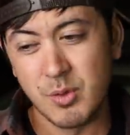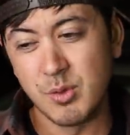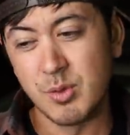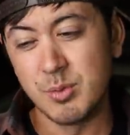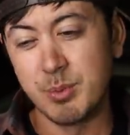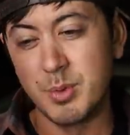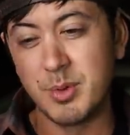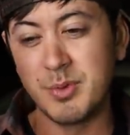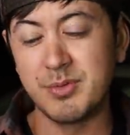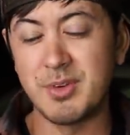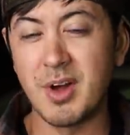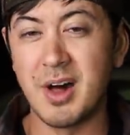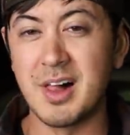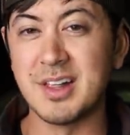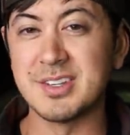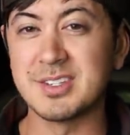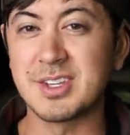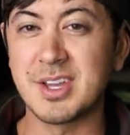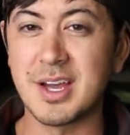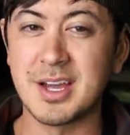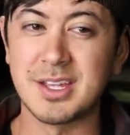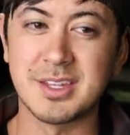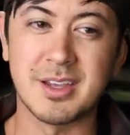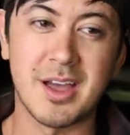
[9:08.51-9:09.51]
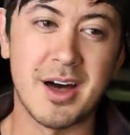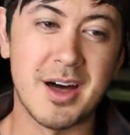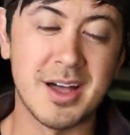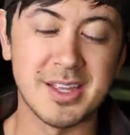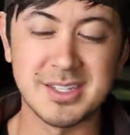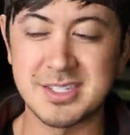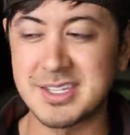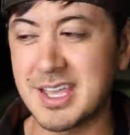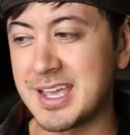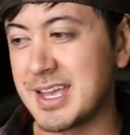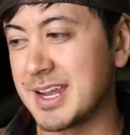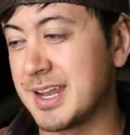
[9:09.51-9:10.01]
removed all his gun
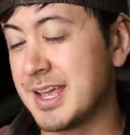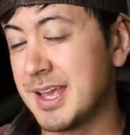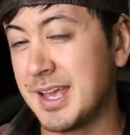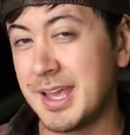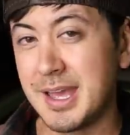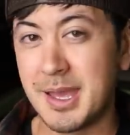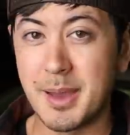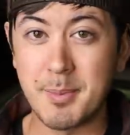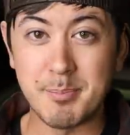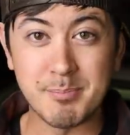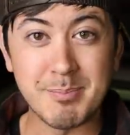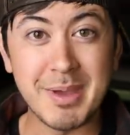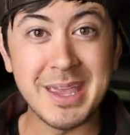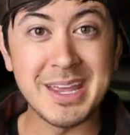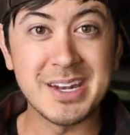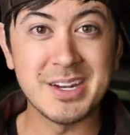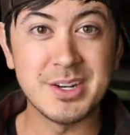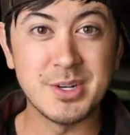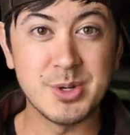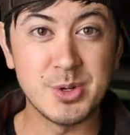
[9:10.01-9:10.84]
content, made